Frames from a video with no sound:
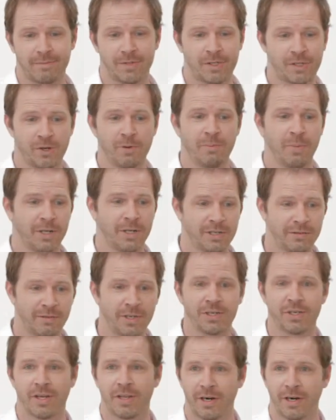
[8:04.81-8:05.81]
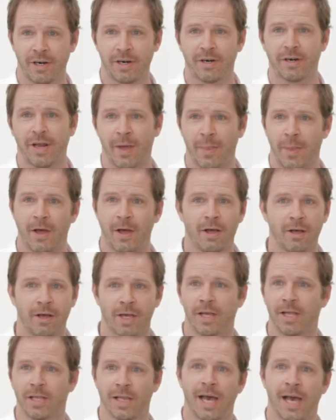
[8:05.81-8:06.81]
2 months of each other, and they all
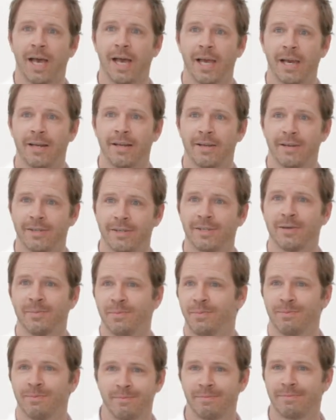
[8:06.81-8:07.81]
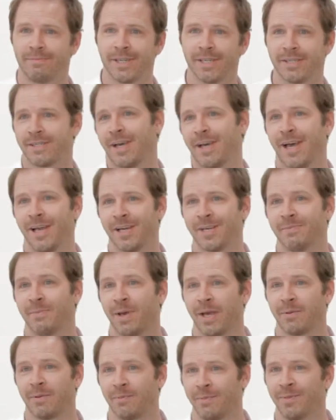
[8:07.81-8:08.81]
collide to decide to make,